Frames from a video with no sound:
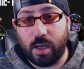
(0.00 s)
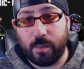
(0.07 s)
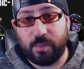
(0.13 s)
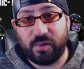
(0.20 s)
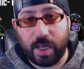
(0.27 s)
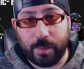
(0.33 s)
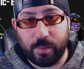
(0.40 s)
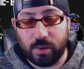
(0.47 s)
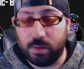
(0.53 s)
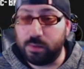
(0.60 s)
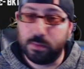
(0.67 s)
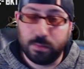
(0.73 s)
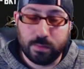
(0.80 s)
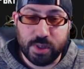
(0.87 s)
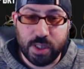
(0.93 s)
Black Bolt,
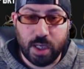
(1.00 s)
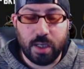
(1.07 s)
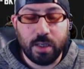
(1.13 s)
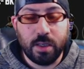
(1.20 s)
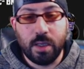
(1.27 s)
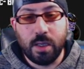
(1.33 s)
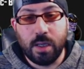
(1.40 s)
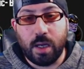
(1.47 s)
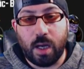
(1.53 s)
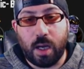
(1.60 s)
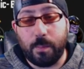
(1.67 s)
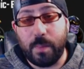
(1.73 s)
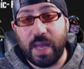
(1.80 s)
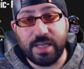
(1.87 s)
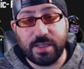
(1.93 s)
duh.
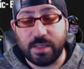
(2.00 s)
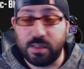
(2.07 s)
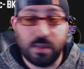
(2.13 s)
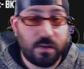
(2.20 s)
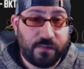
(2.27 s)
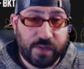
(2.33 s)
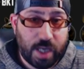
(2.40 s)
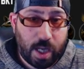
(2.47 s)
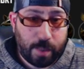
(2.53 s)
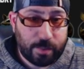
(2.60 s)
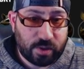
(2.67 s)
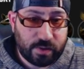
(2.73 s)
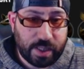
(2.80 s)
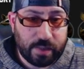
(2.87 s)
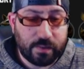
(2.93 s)
Mantis,
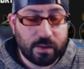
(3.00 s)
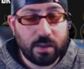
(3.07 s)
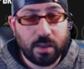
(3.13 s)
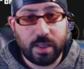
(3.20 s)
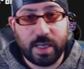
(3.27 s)
phenomenal healer.